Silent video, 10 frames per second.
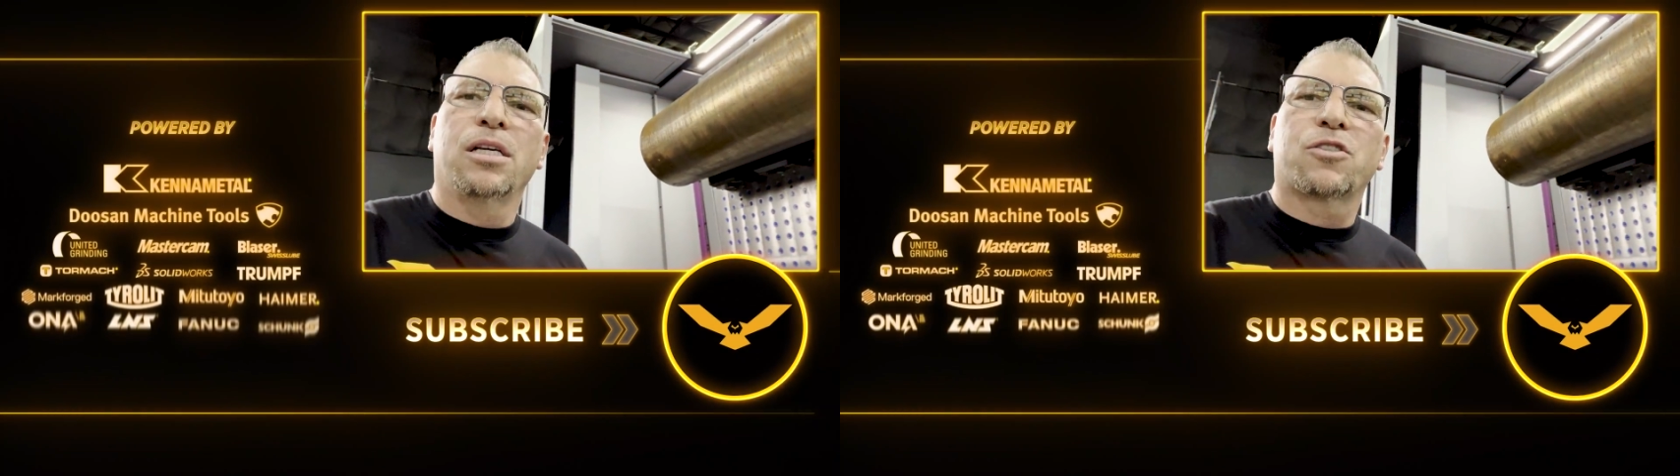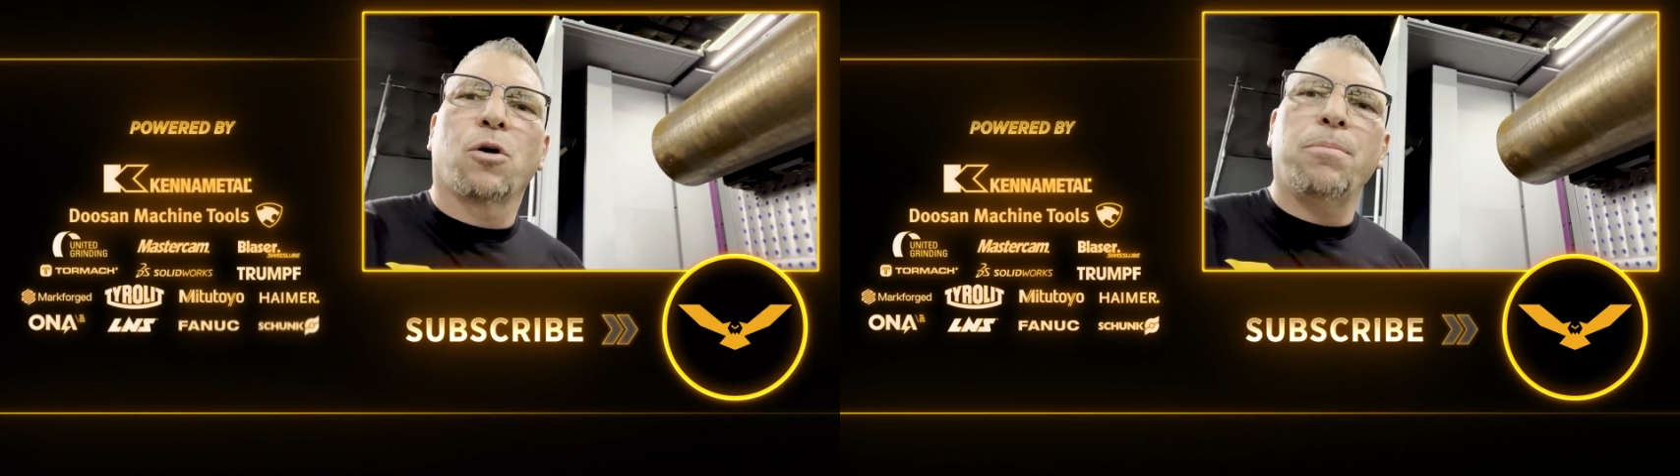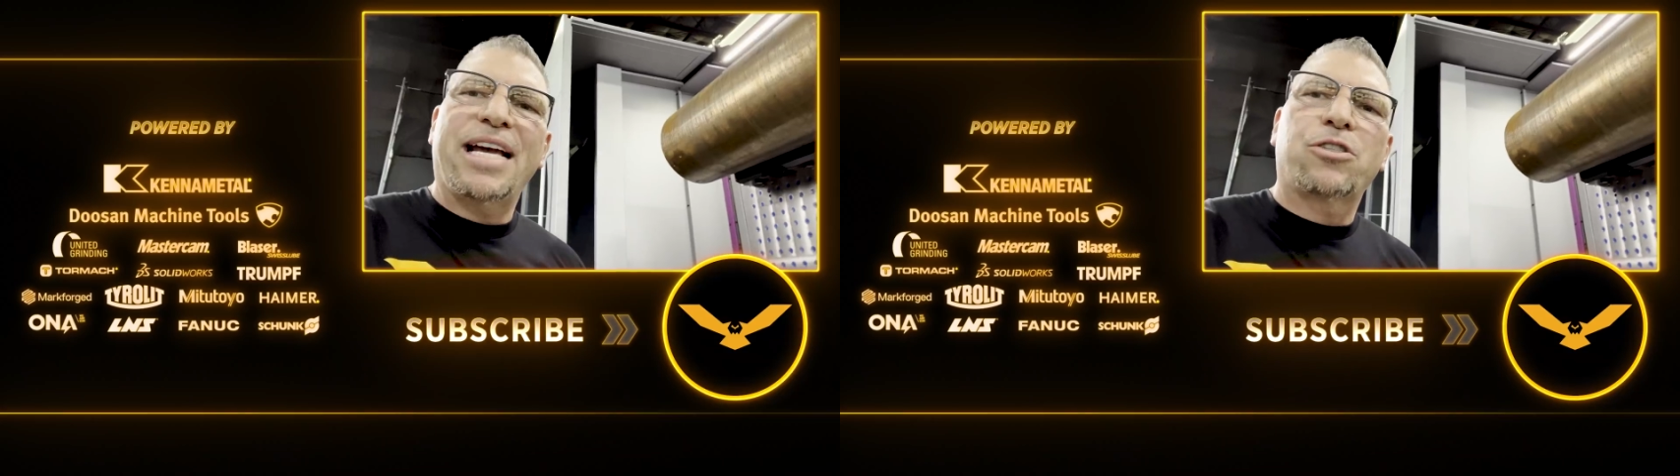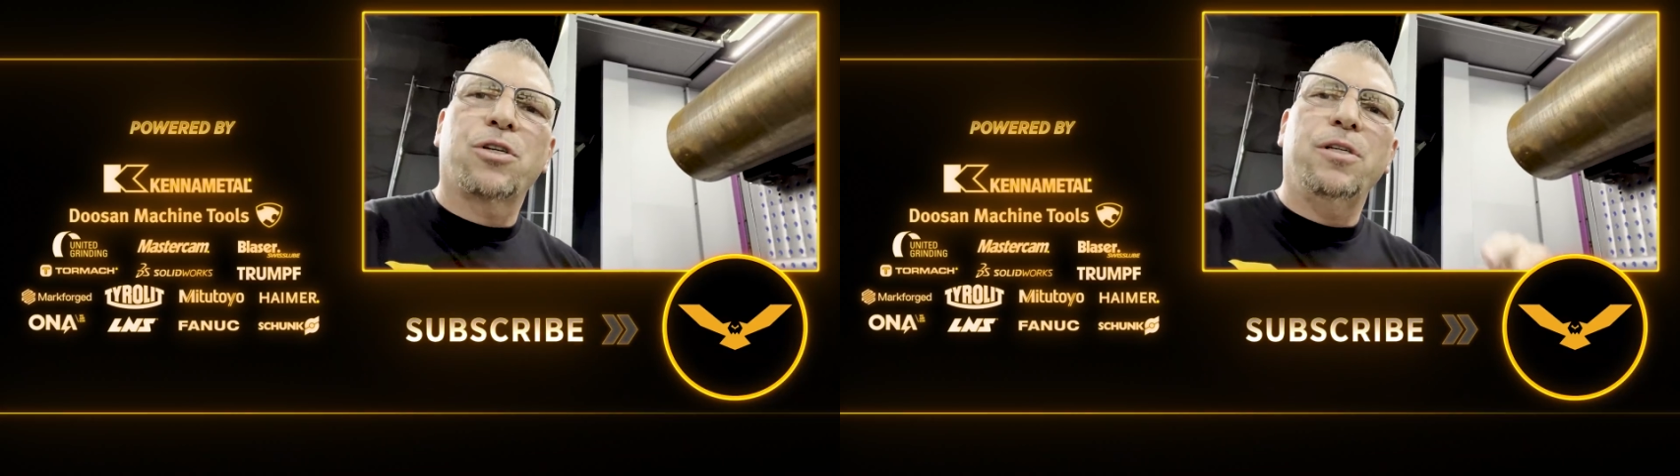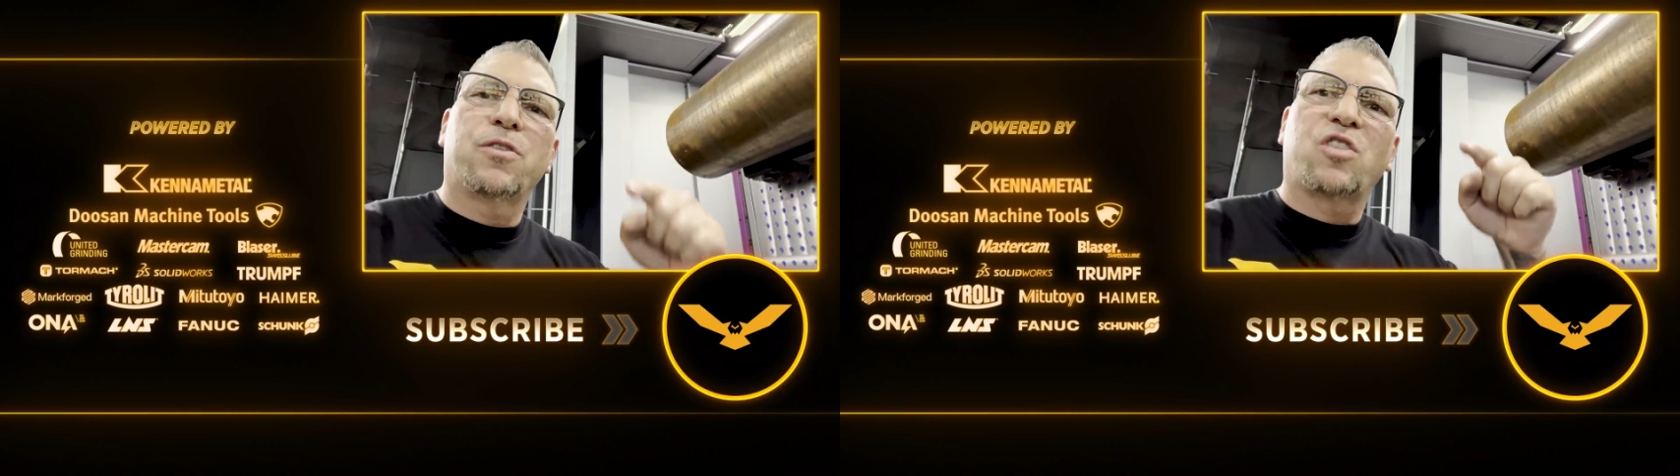So make
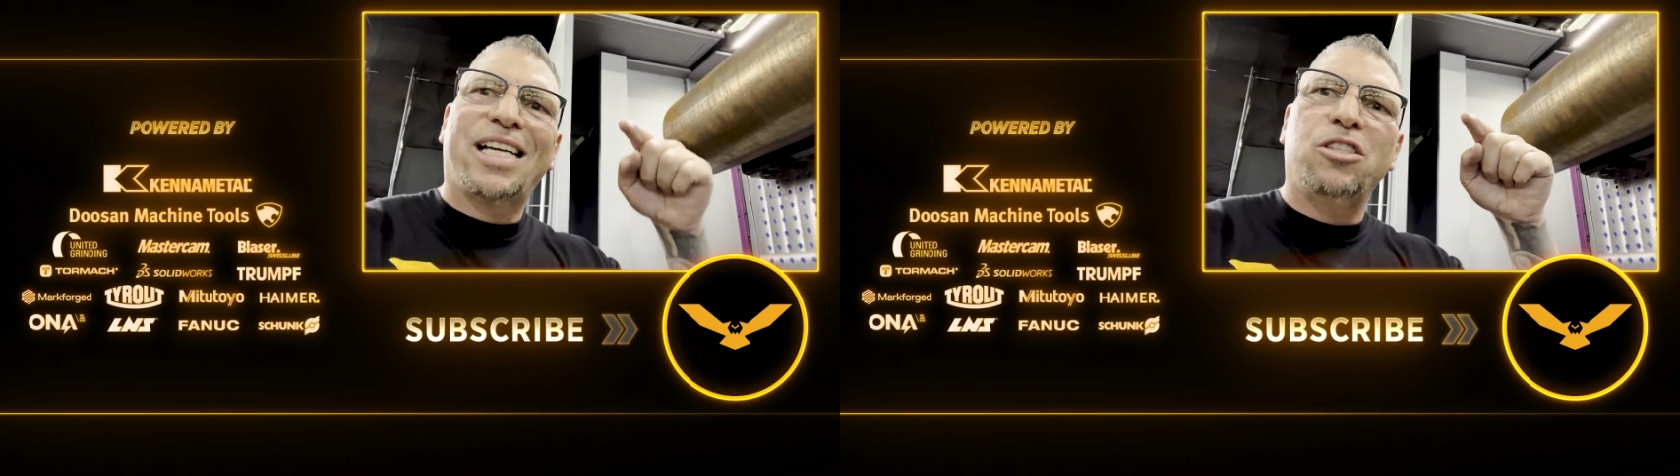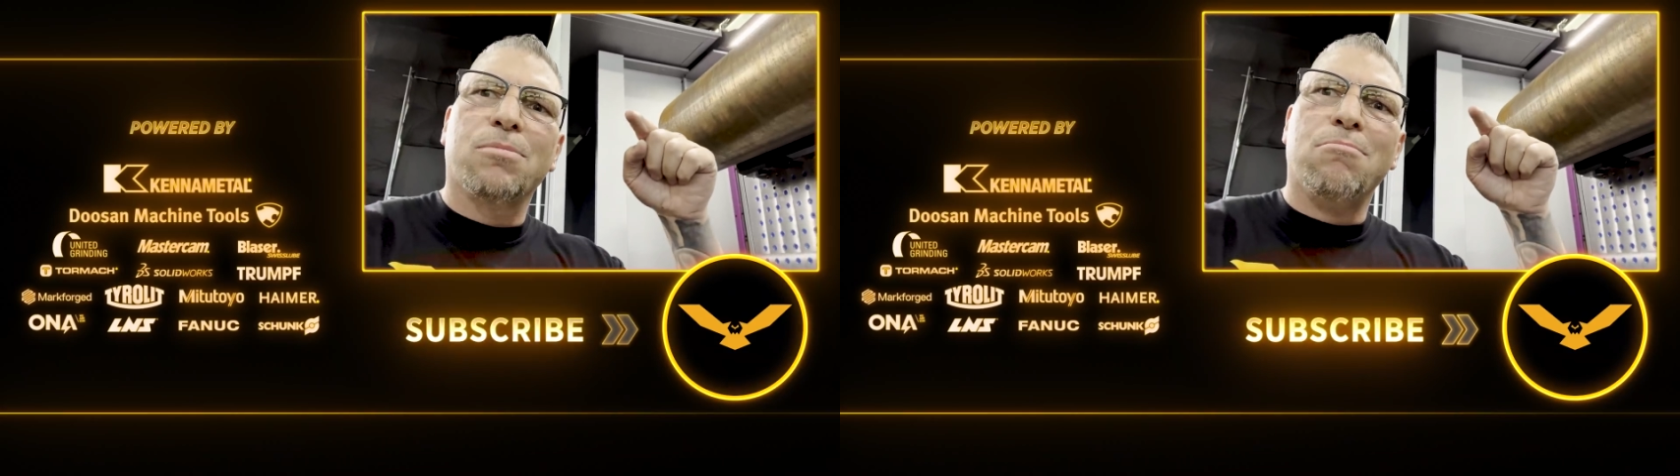sure you send your